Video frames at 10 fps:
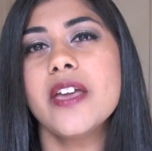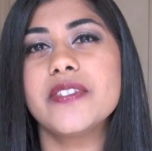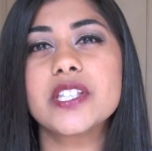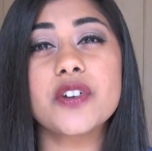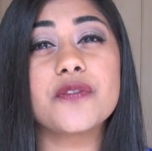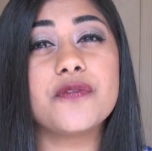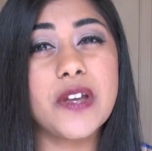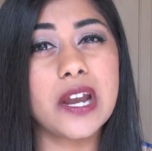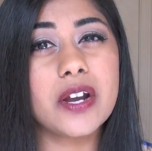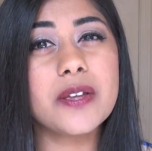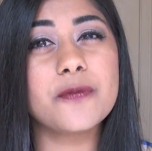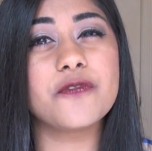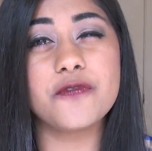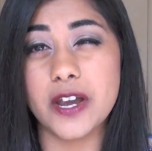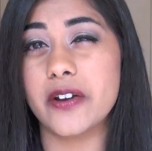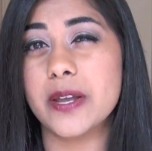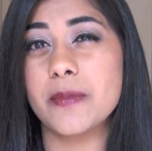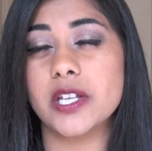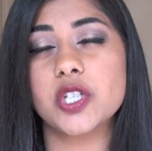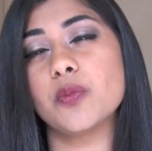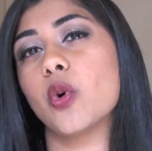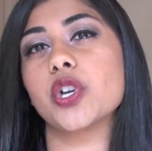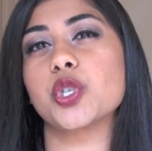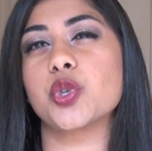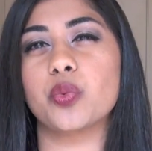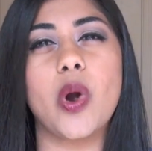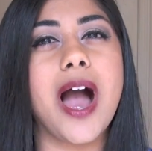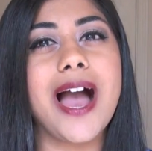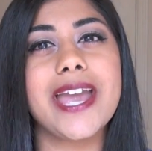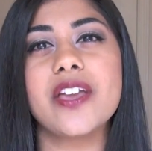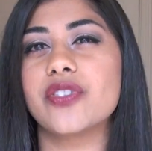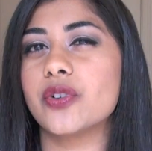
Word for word: These are very, very much more dry.